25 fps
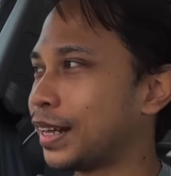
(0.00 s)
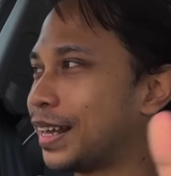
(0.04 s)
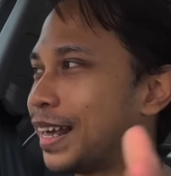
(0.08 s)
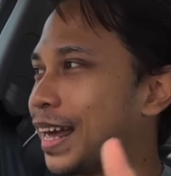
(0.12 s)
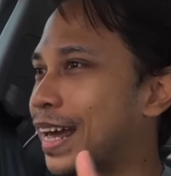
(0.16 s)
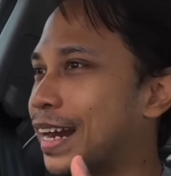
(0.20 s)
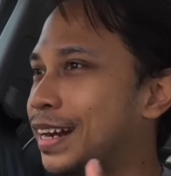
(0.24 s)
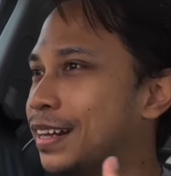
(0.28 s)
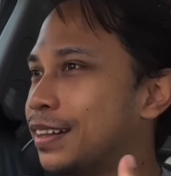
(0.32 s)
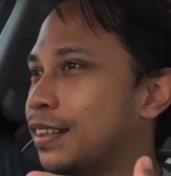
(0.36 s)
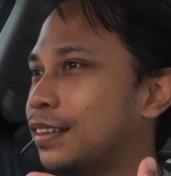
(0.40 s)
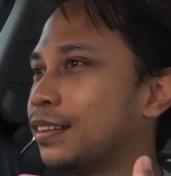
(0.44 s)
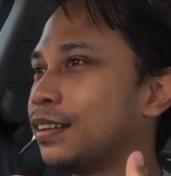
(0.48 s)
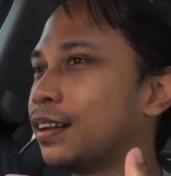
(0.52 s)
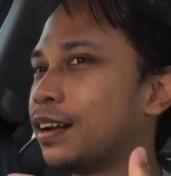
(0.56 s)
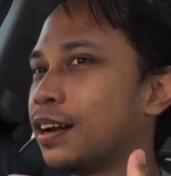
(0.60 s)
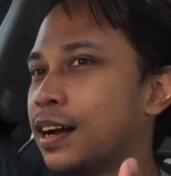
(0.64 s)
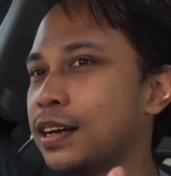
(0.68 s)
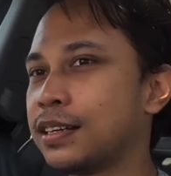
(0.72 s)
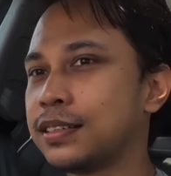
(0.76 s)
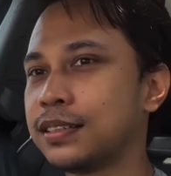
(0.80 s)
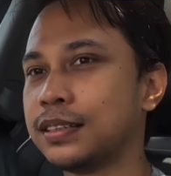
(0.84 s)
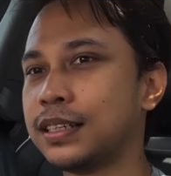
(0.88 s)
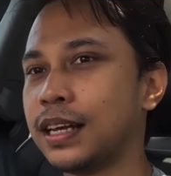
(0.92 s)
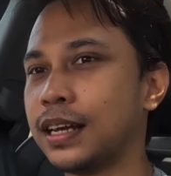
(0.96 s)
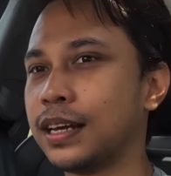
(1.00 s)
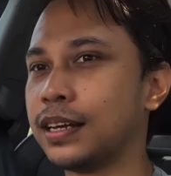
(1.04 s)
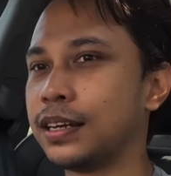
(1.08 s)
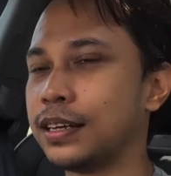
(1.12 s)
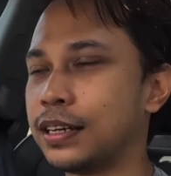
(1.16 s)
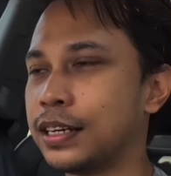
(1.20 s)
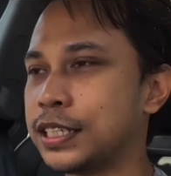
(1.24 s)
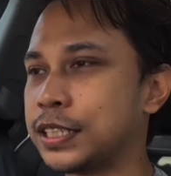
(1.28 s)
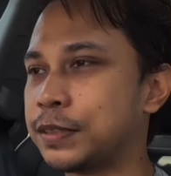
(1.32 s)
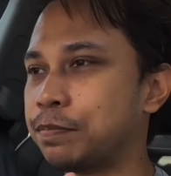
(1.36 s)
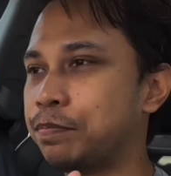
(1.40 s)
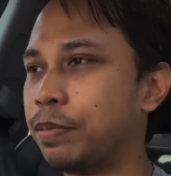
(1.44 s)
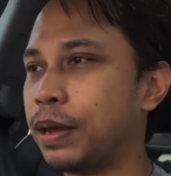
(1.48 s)
Anything that I say
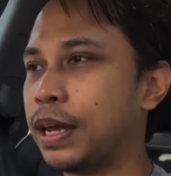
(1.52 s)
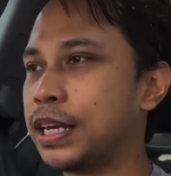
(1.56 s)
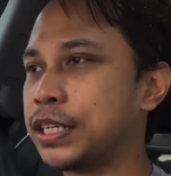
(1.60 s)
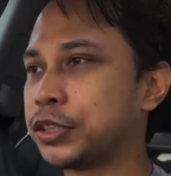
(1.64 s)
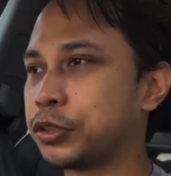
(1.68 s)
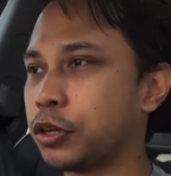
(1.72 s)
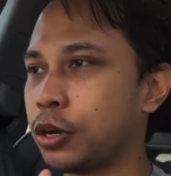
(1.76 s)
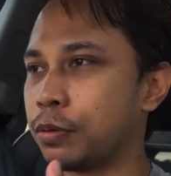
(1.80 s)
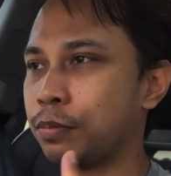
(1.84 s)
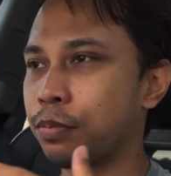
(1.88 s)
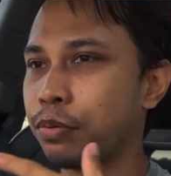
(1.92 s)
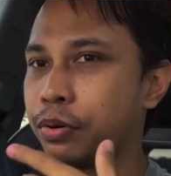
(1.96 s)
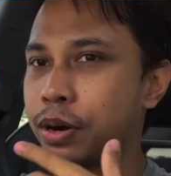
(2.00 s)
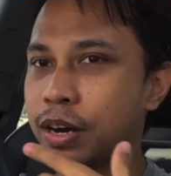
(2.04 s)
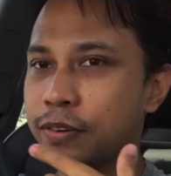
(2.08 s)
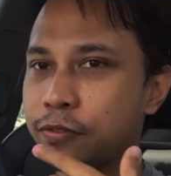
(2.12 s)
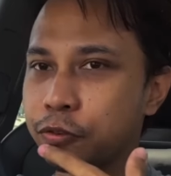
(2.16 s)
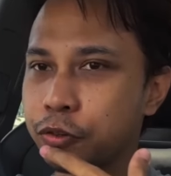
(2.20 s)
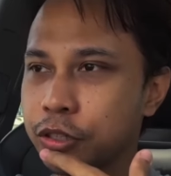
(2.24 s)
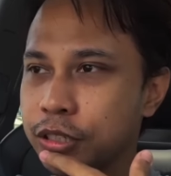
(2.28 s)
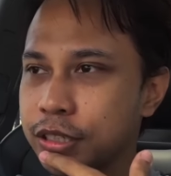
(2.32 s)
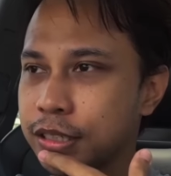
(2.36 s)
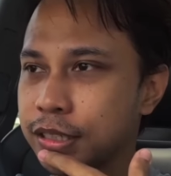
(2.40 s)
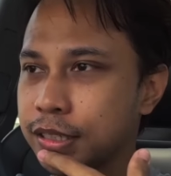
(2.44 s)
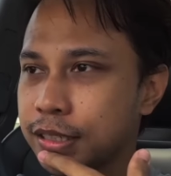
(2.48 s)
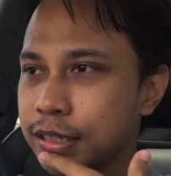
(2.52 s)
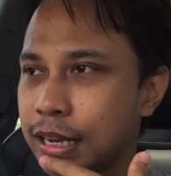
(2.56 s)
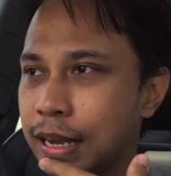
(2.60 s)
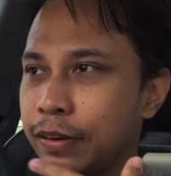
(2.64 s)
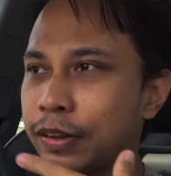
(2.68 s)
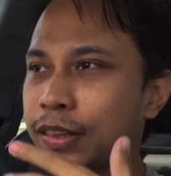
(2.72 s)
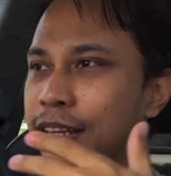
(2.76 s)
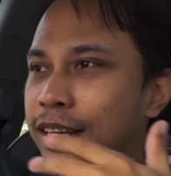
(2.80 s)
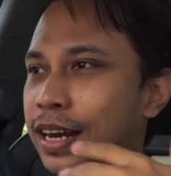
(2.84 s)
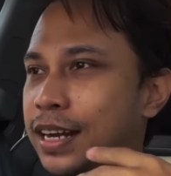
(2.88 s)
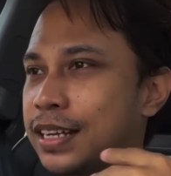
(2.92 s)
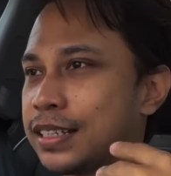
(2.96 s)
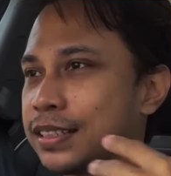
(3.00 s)
is based on preference.
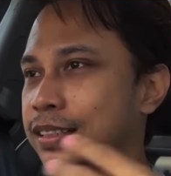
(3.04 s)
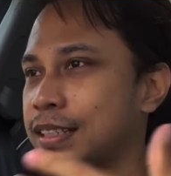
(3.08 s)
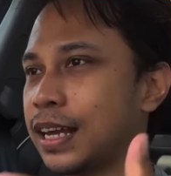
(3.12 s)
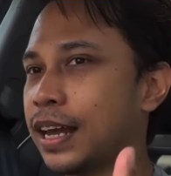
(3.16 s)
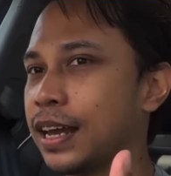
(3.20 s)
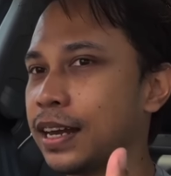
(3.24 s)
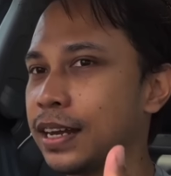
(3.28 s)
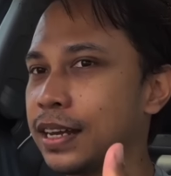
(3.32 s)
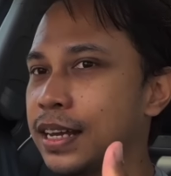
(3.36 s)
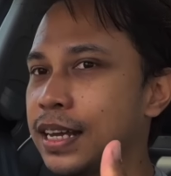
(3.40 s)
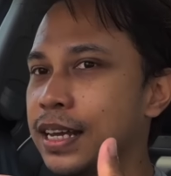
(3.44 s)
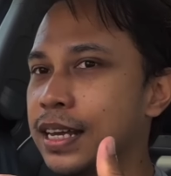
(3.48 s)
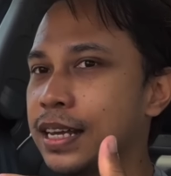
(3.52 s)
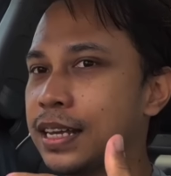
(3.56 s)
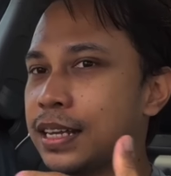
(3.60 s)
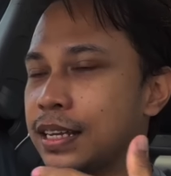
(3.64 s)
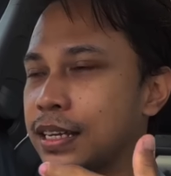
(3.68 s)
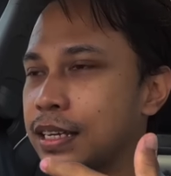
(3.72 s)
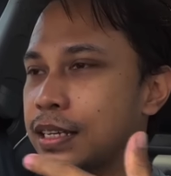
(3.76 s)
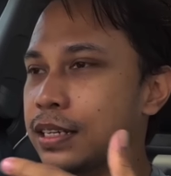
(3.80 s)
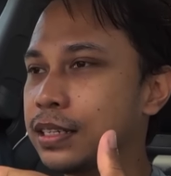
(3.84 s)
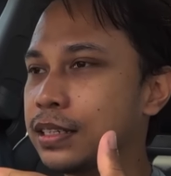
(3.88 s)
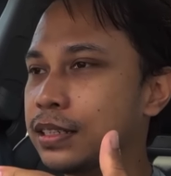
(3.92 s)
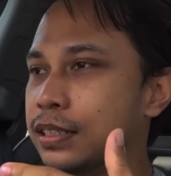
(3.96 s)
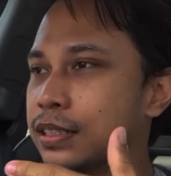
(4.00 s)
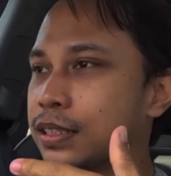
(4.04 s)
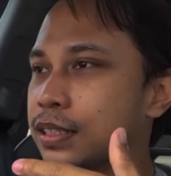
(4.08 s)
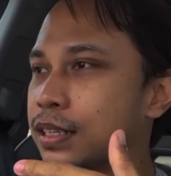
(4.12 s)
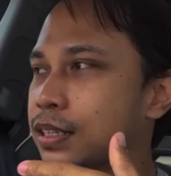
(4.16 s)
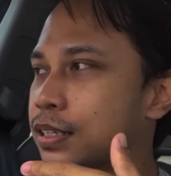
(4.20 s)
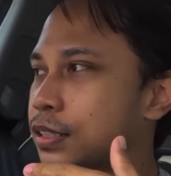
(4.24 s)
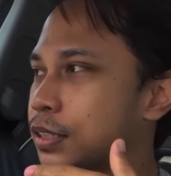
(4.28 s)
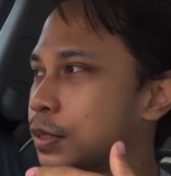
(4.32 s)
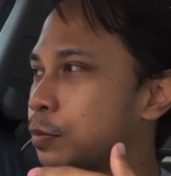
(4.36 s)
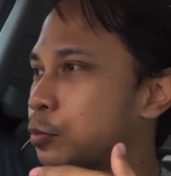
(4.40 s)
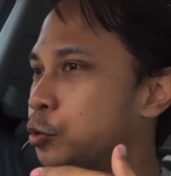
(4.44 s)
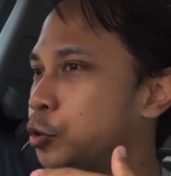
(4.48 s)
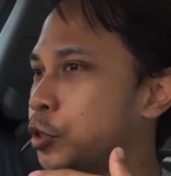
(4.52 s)
Anything I say is
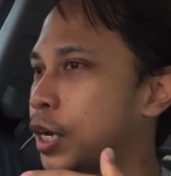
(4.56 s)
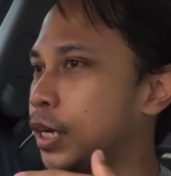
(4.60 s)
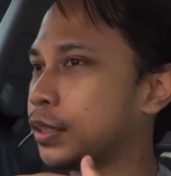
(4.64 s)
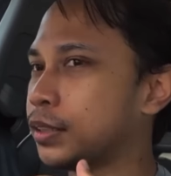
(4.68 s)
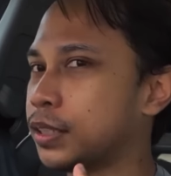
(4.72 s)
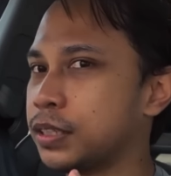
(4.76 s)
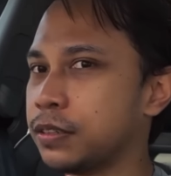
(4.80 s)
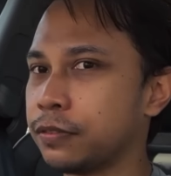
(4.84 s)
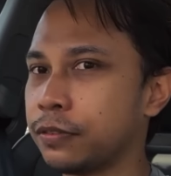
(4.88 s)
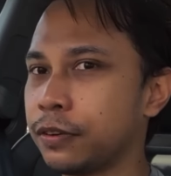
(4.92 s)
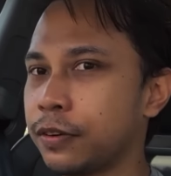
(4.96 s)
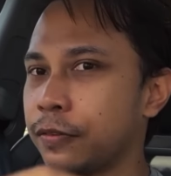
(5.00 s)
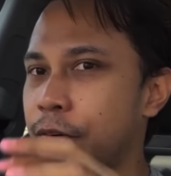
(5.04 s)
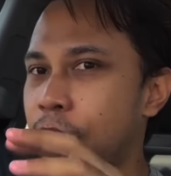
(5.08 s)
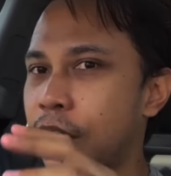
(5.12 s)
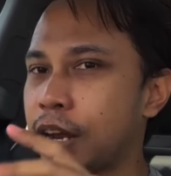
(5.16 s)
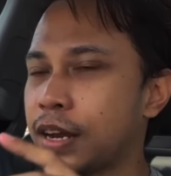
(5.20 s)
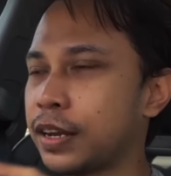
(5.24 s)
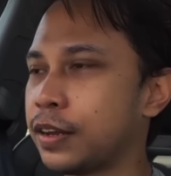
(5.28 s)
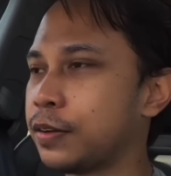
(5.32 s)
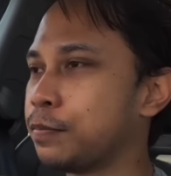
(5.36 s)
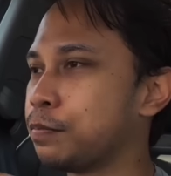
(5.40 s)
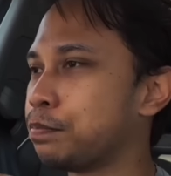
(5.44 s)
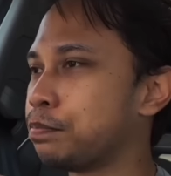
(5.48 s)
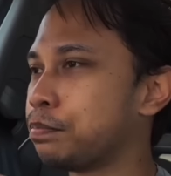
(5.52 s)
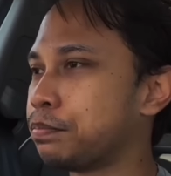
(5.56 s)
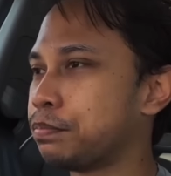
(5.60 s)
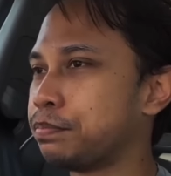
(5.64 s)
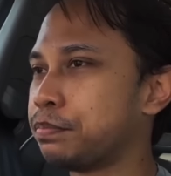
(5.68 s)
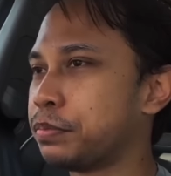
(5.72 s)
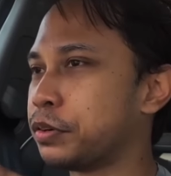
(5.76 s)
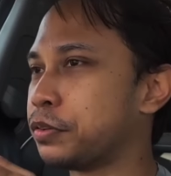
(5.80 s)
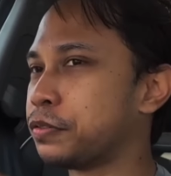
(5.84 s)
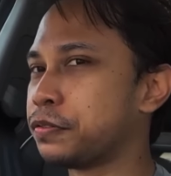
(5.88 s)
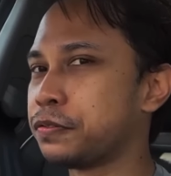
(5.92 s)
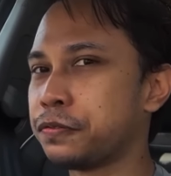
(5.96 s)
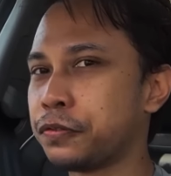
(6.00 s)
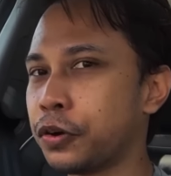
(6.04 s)
subjective. If I
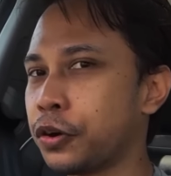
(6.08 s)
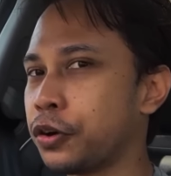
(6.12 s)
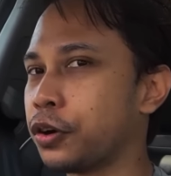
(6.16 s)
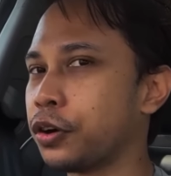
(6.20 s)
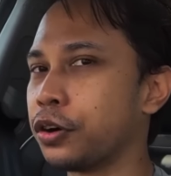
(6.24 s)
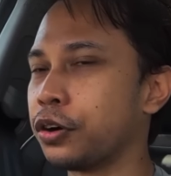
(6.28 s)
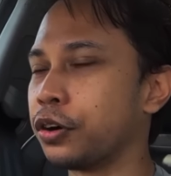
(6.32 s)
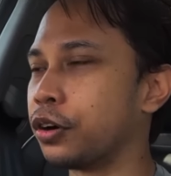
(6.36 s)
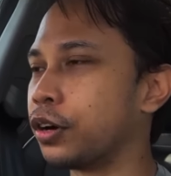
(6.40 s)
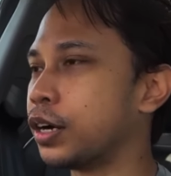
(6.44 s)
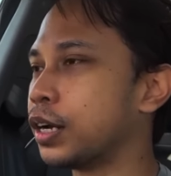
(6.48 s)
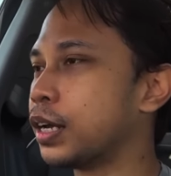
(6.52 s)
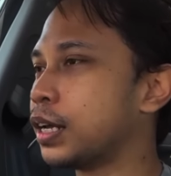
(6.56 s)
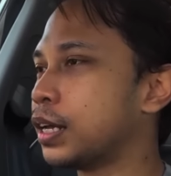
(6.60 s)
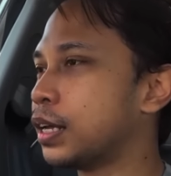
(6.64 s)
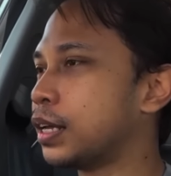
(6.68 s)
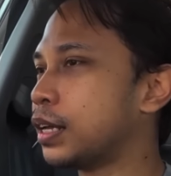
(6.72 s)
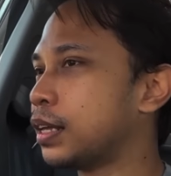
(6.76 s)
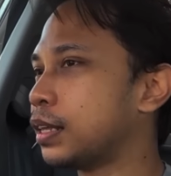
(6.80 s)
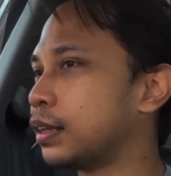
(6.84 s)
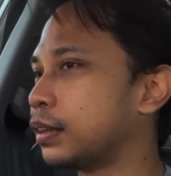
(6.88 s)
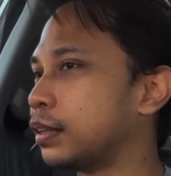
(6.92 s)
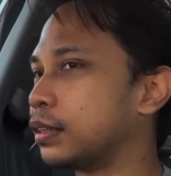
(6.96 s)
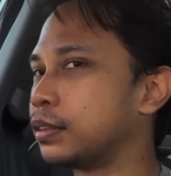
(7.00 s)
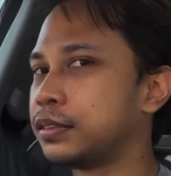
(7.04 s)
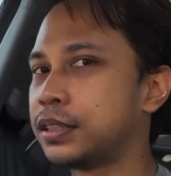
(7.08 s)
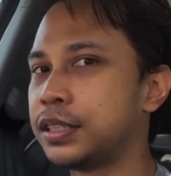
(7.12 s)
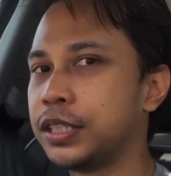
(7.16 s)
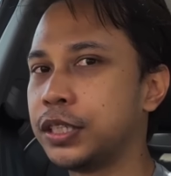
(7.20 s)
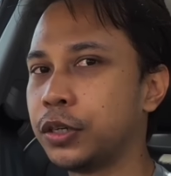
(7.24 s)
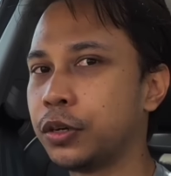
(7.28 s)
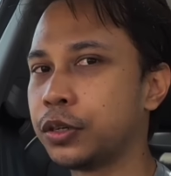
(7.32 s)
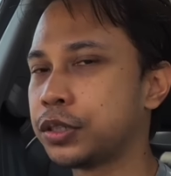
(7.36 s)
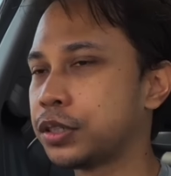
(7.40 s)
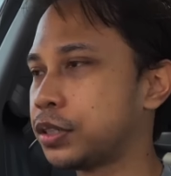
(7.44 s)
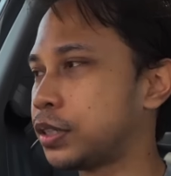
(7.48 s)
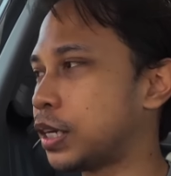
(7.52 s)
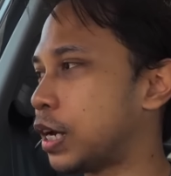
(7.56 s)
prefer the
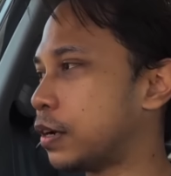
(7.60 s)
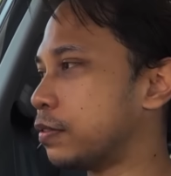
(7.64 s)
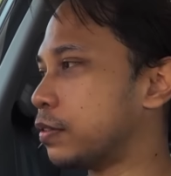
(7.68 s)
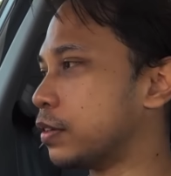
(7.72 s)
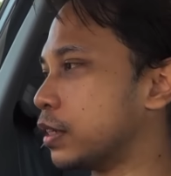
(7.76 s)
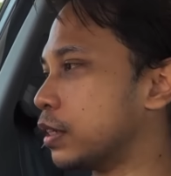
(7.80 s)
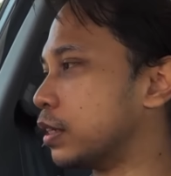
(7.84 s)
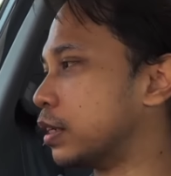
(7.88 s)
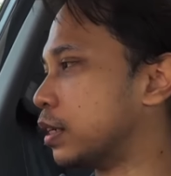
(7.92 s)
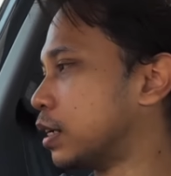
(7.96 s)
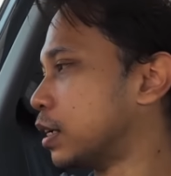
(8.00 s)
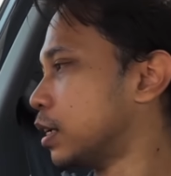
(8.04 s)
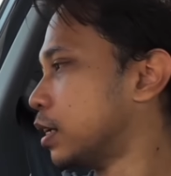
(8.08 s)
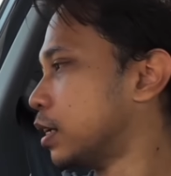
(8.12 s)
Tiggo seven